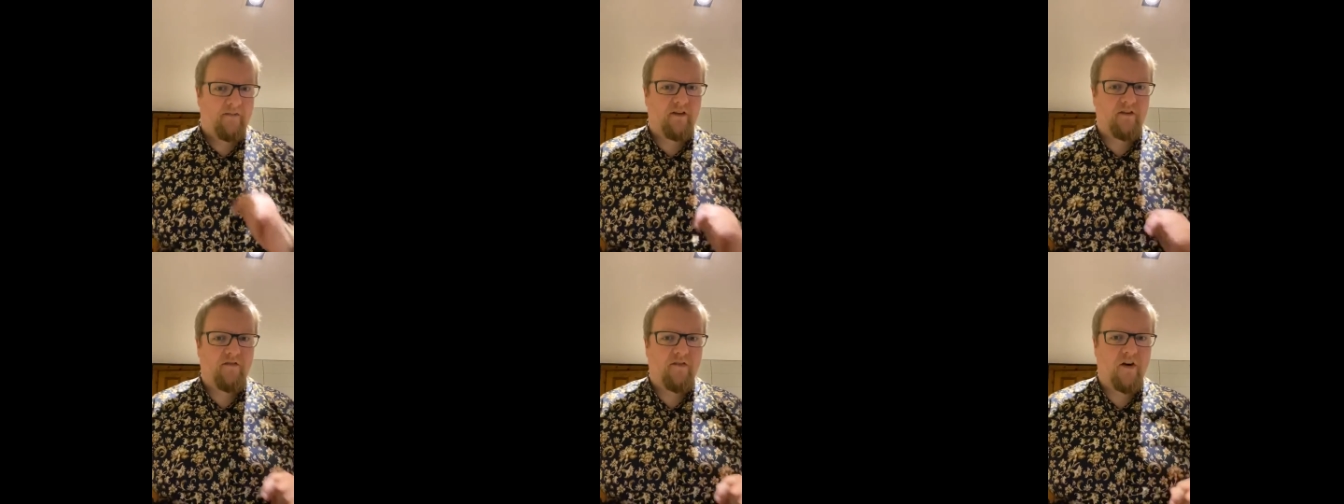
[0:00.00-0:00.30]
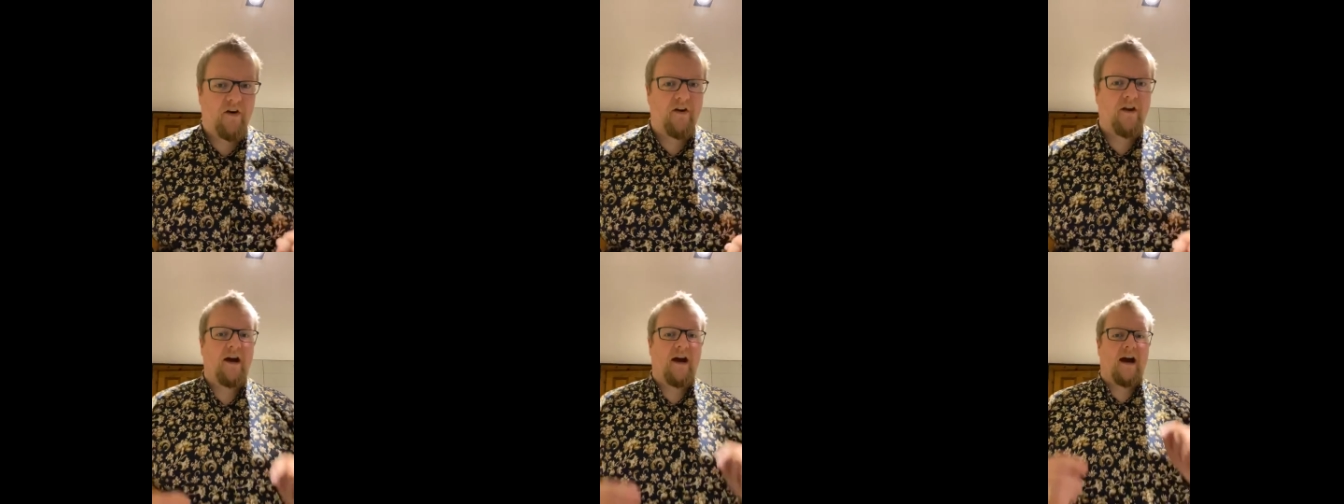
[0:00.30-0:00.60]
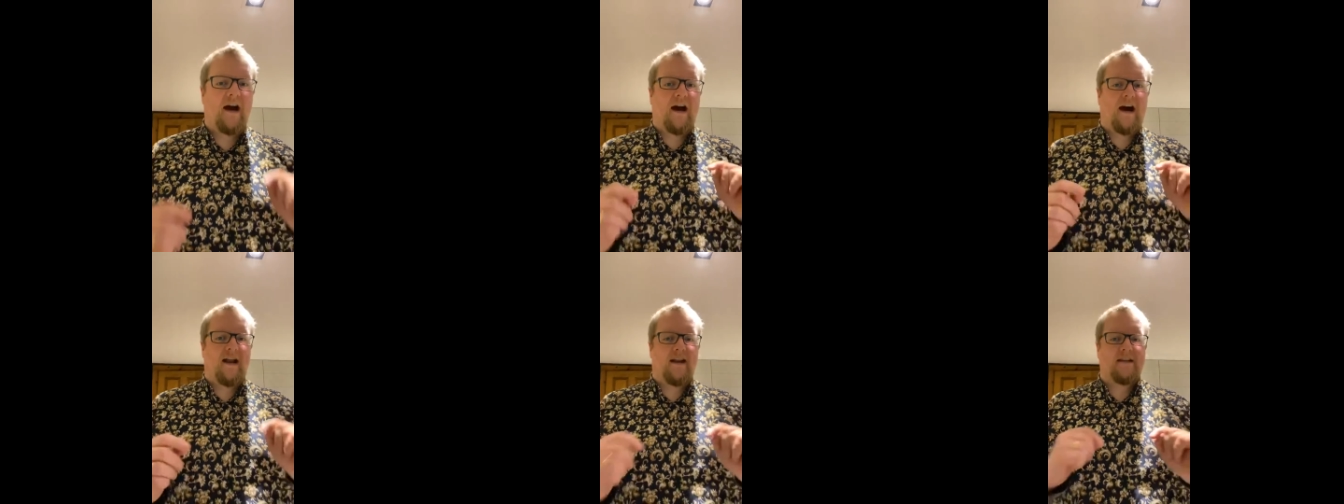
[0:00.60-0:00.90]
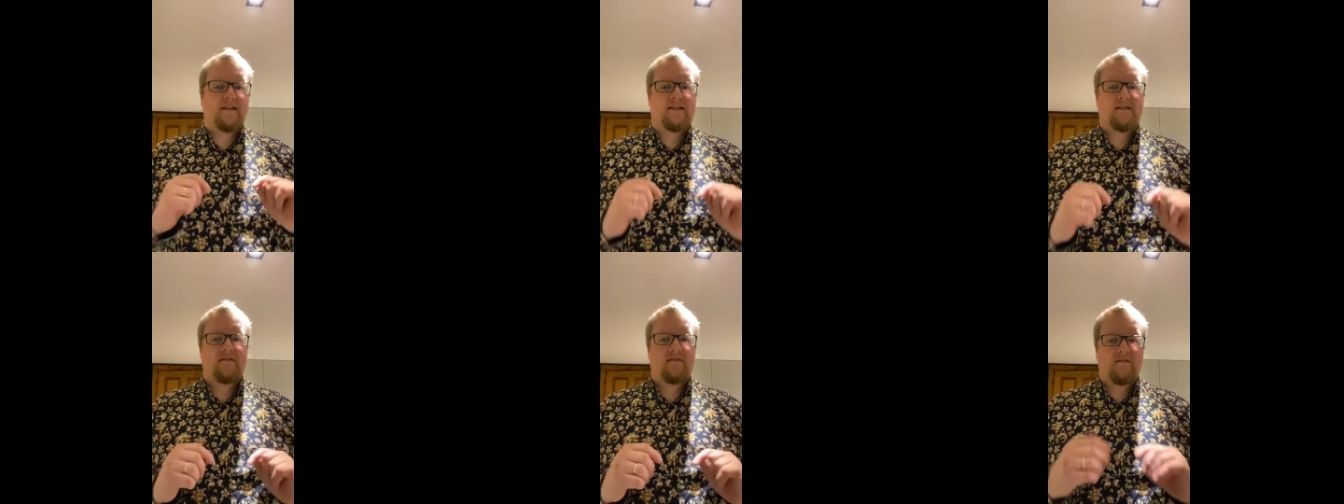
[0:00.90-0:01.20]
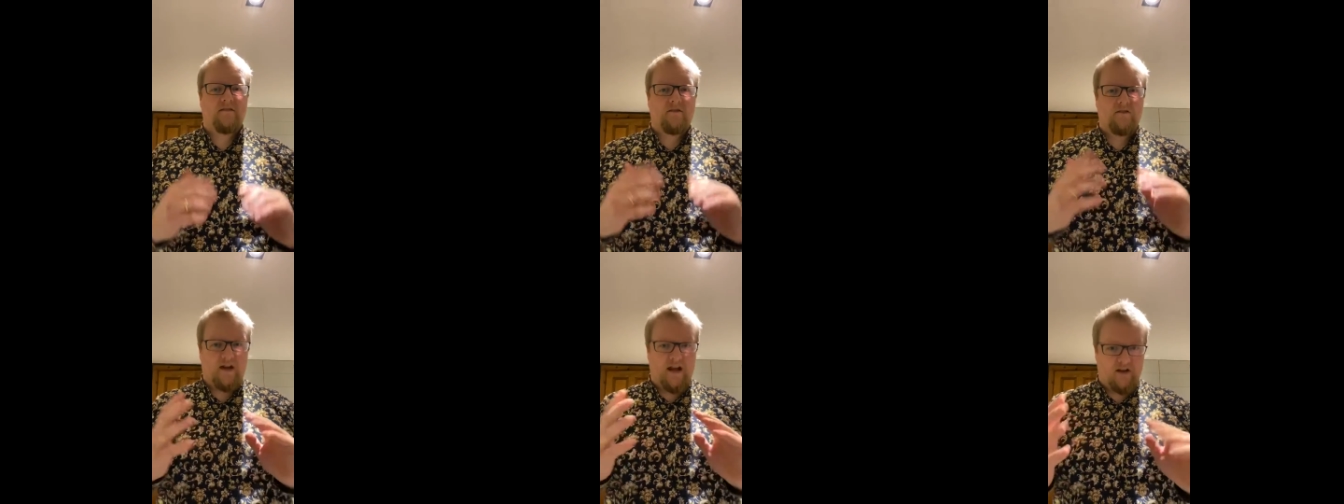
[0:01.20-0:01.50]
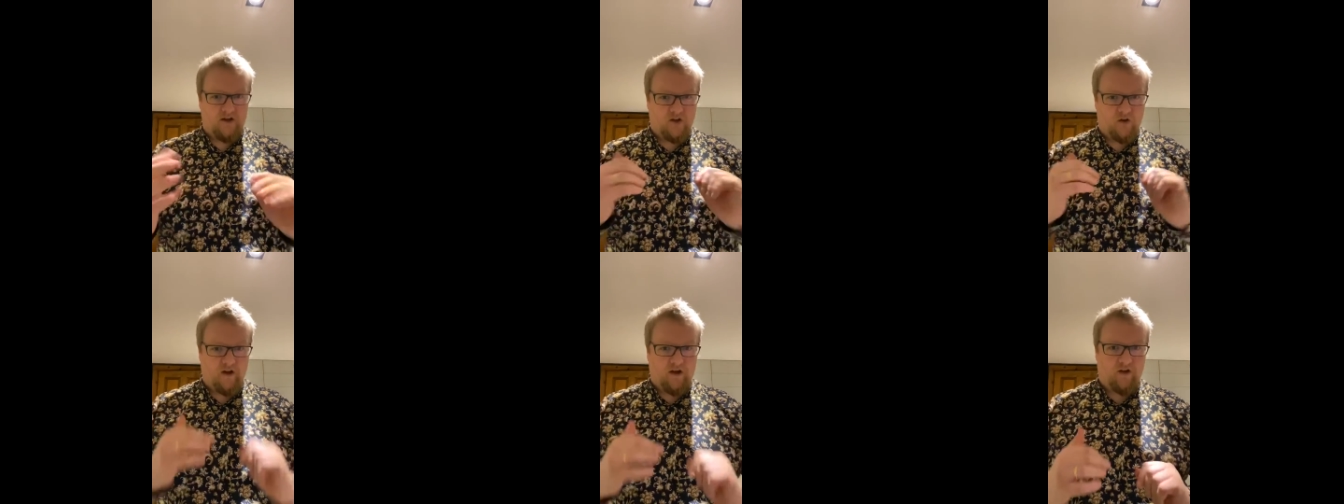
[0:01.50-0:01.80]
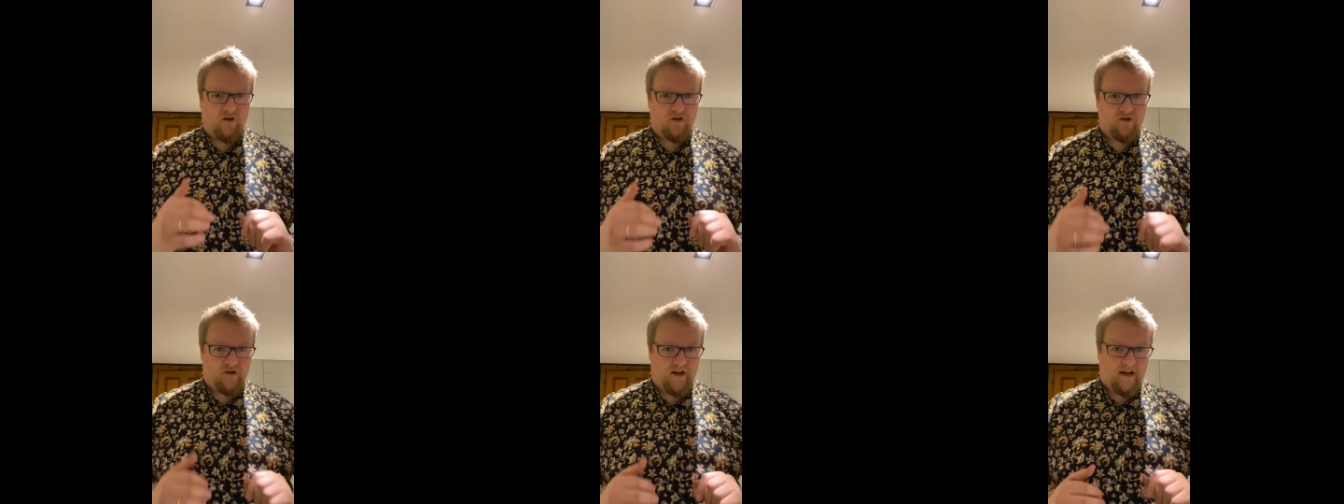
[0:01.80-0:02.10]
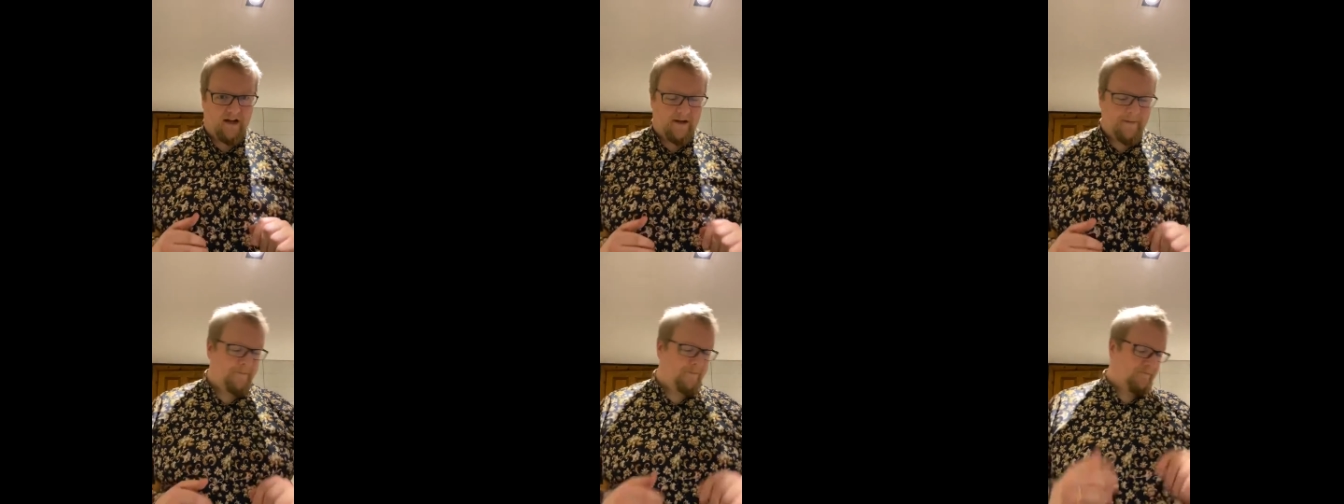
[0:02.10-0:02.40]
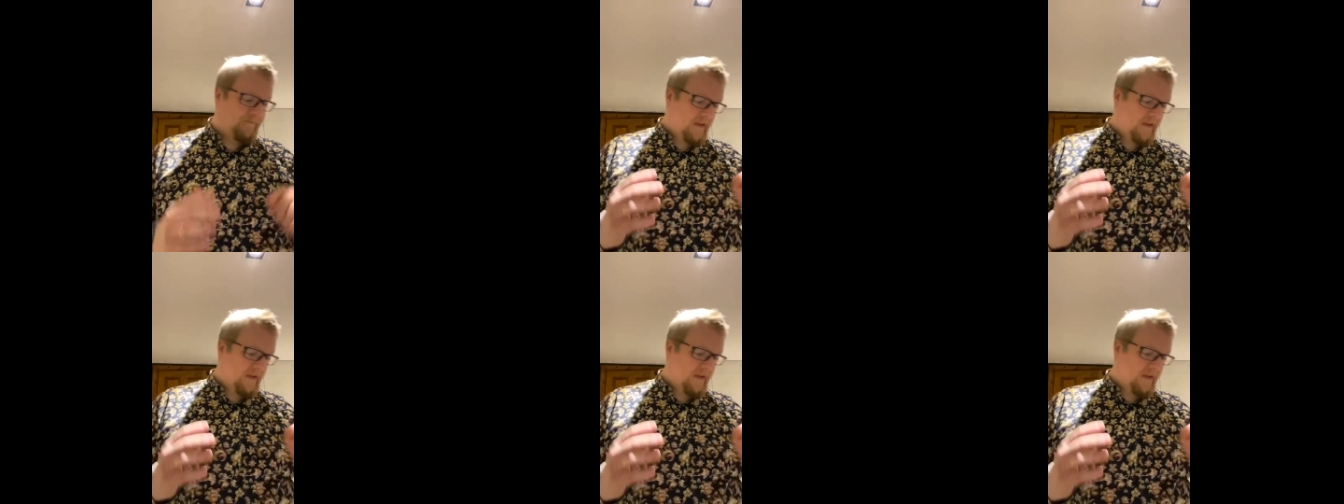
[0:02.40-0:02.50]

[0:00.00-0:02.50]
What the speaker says: fun and enjoying your drink.